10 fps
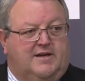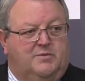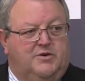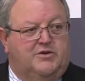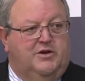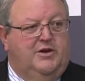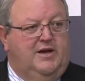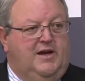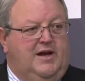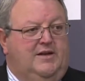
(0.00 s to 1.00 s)
commissioner
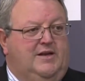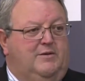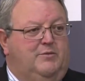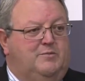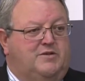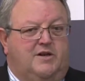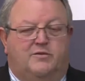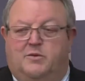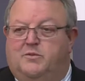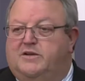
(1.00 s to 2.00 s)
and
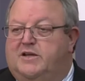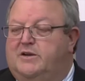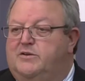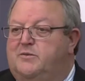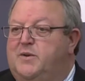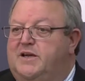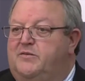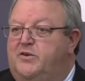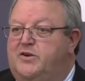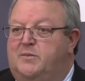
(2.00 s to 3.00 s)
representative from Ngāi Tahu to make a
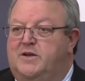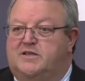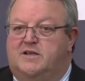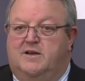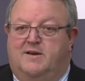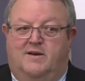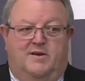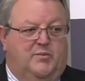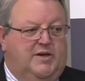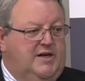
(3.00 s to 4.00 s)
few comments,
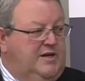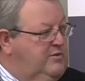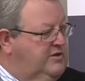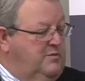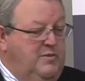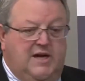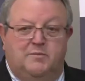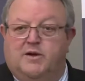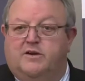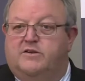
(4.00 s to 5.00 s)
beginning with the mayor,
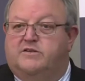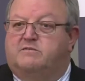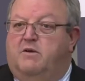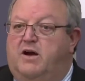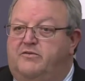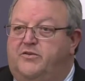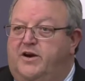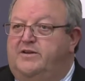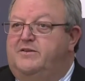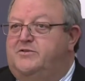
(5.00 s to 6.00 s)
because I
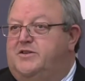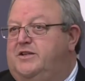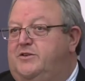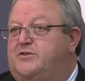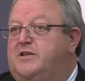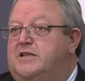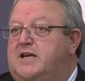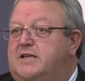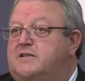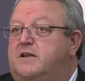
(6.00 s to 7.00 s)
find she usually
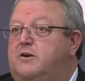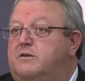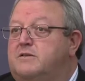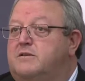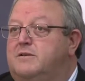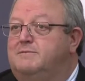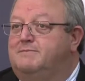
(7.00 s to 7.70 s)
takes the longest.